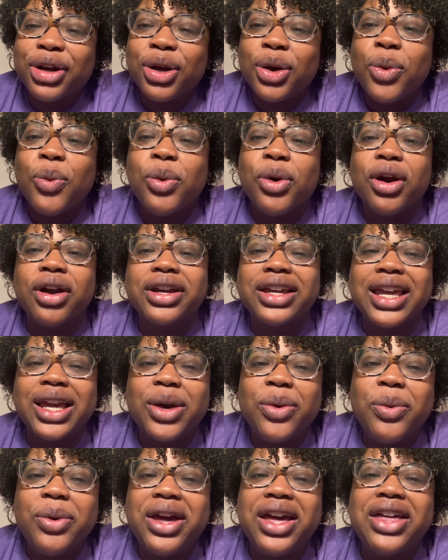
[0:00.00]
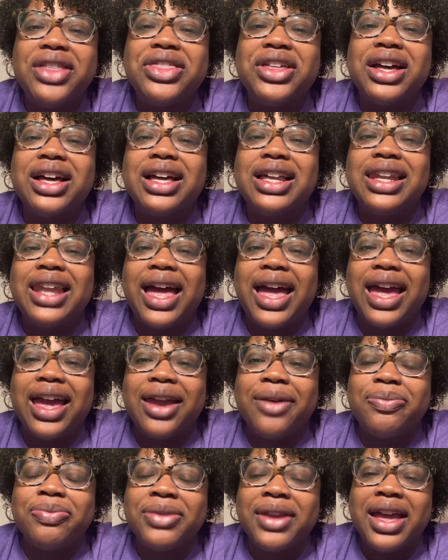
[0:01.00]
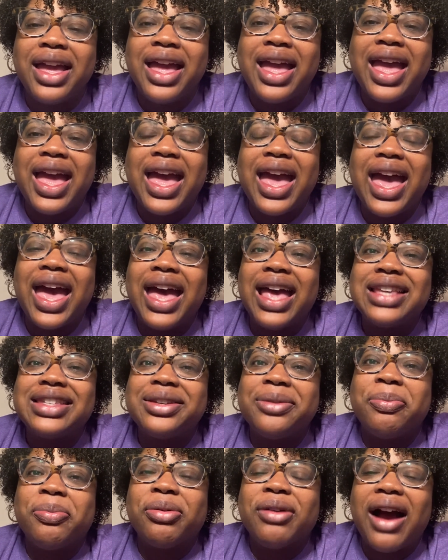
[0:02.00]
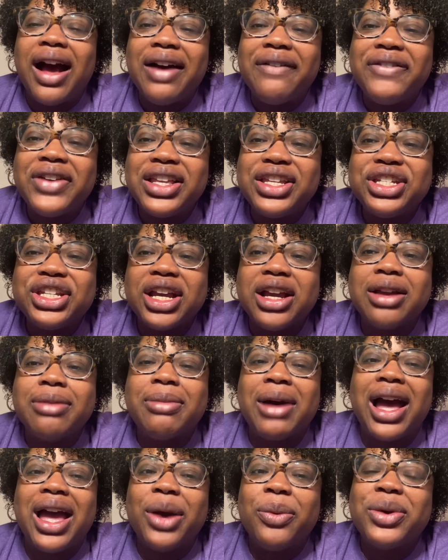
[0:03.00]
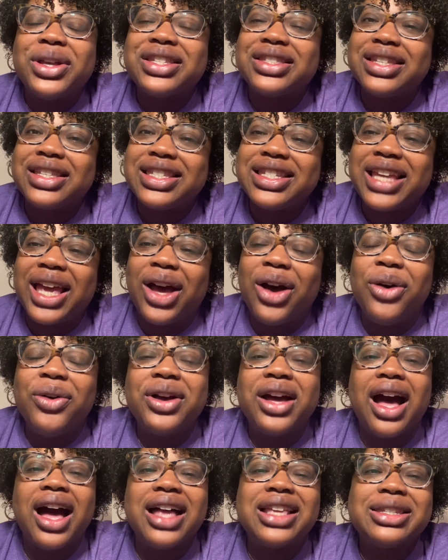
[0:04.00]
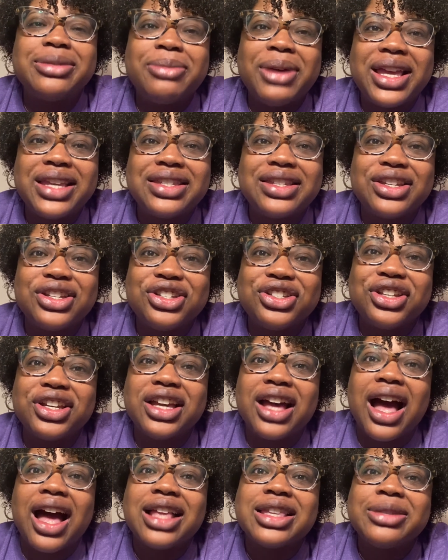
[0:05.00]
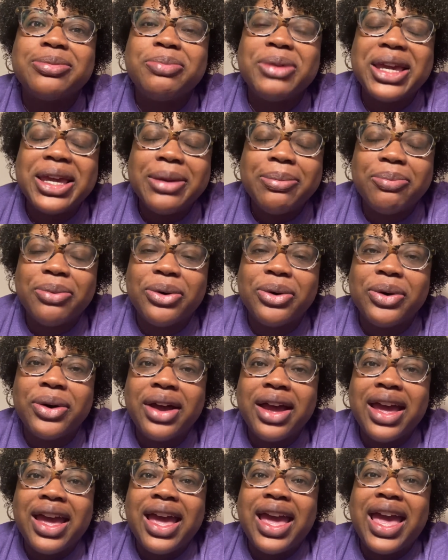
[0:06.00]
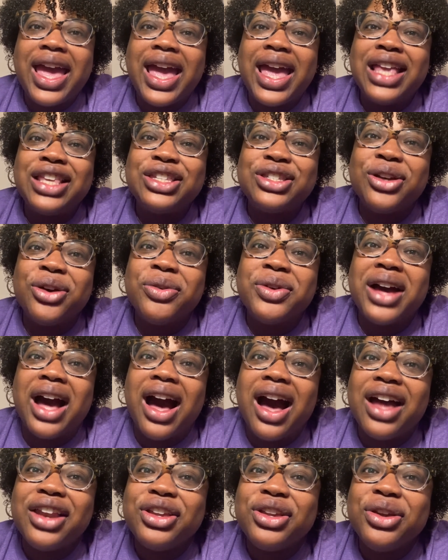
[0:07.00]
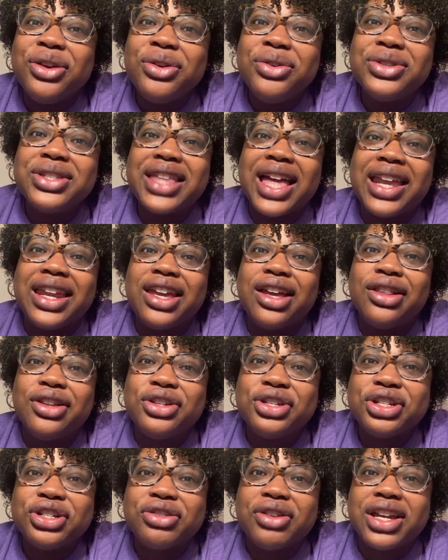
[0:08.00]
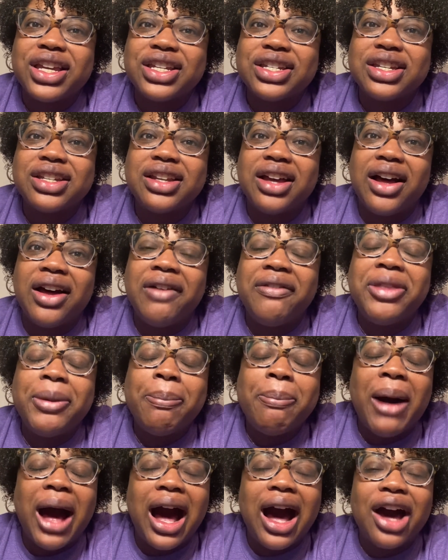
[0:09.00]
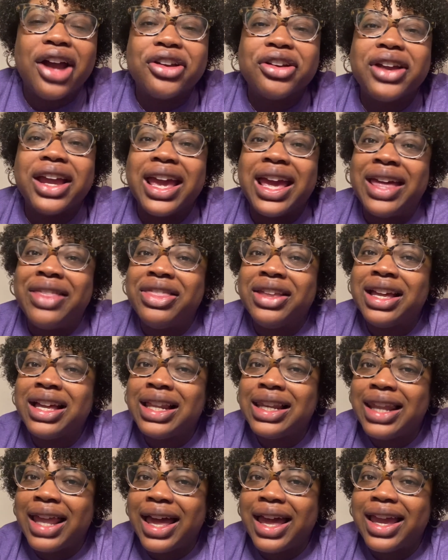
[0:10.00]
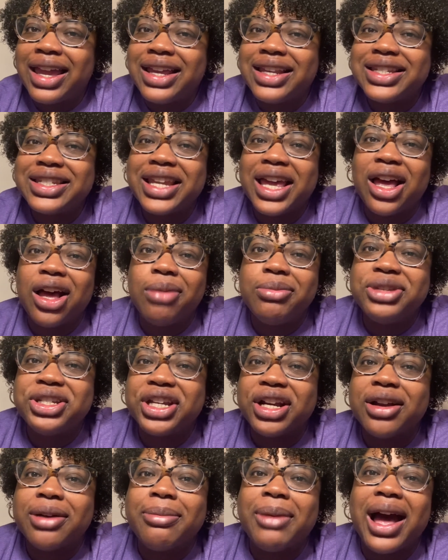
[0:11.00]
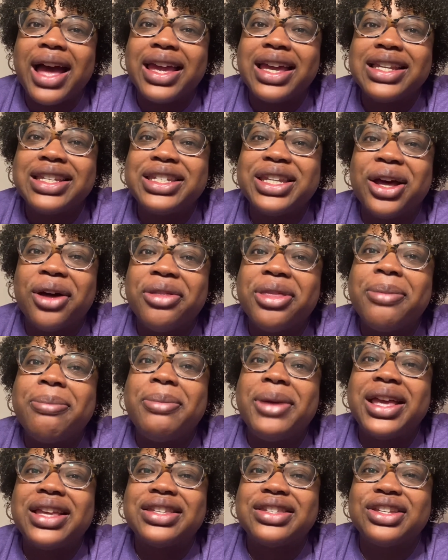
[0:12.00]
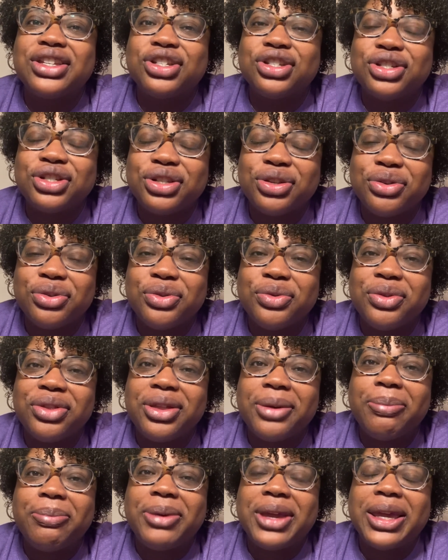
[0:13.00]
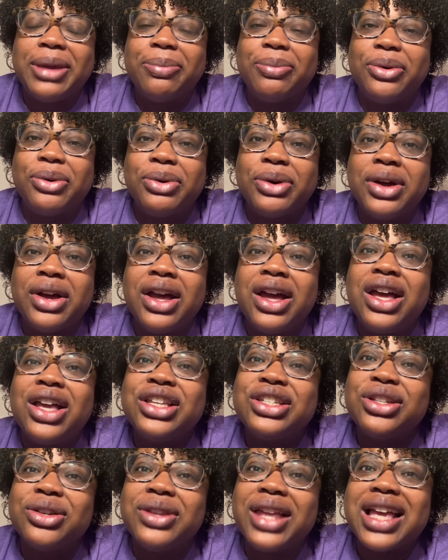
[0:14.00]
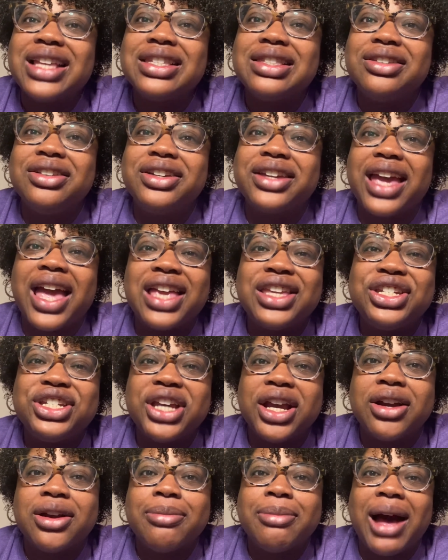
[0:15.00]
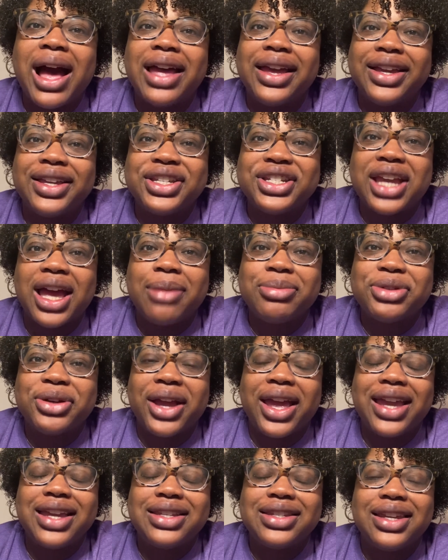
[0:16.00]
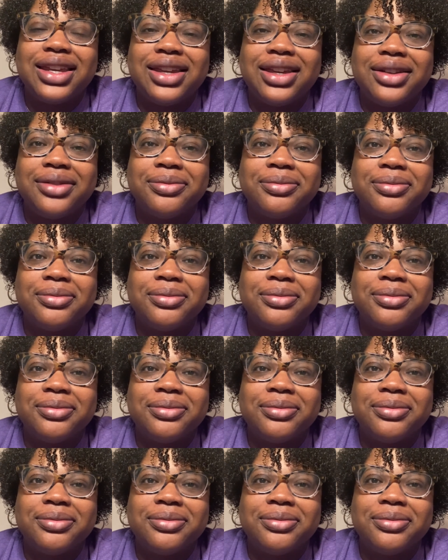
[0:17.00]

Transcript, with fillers: working with clay as a prophet jeremiah was to tell god's message to god's people and so god used that illustration of the potter and the clay to help jeremiah tell the message to the people so let's look at jeremiah chapter 18